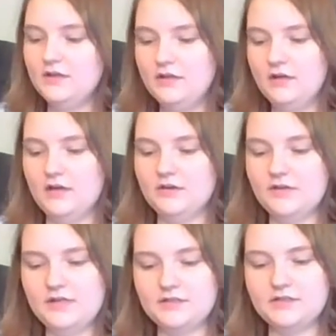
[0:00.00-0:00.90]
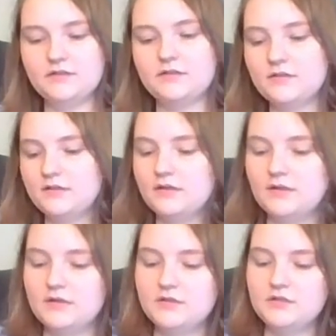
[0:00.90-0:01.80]
Alright,
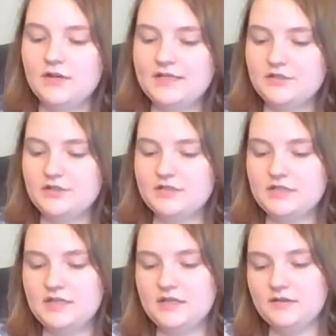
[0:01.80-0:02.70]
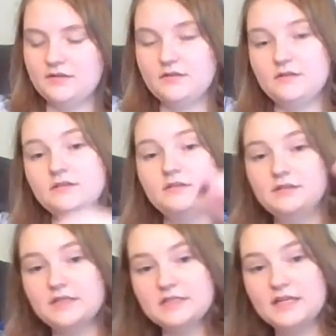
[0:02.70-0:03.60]
so as you can see,
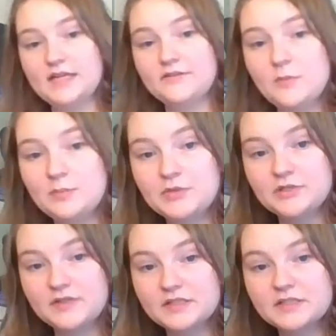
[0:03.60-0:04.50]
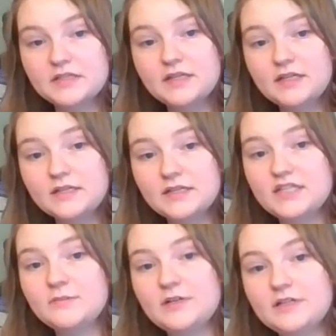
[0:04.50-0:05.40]
does not have to be perfect.
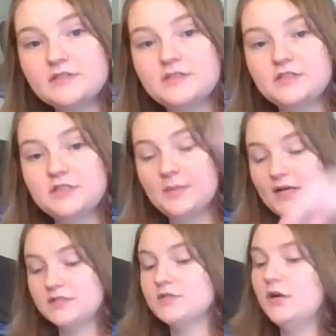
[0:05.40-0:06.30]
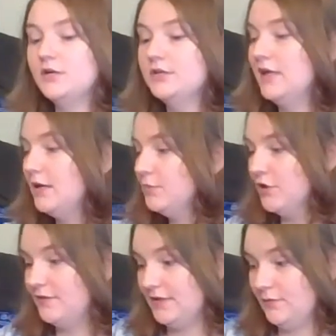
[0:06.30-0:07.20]
Ladybug's spots are not
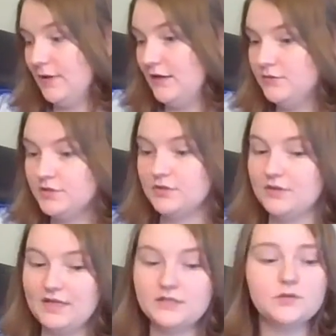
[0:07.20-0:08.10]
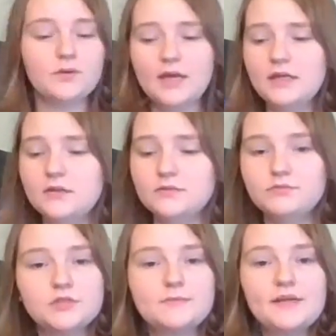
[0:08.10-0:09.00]
perfectly round, so that is okay.
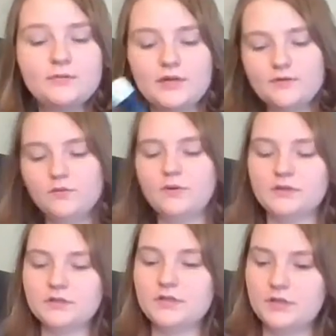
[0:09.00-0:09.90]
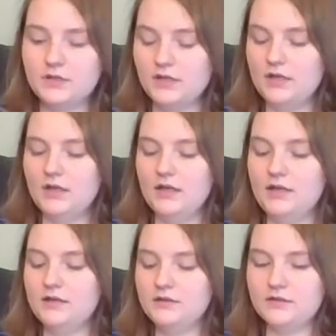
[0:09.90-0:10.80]
Just make whatever you want.
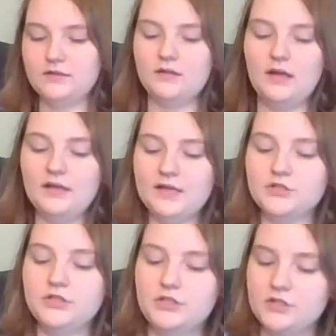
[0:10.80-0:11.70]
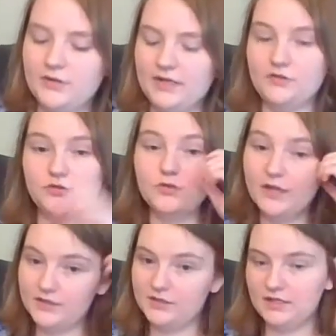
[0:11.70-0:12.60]
And I'll actually just go ahead and draw
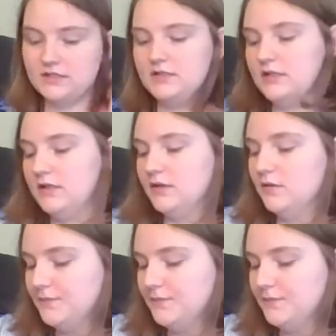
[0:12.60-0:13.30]
the dots on here.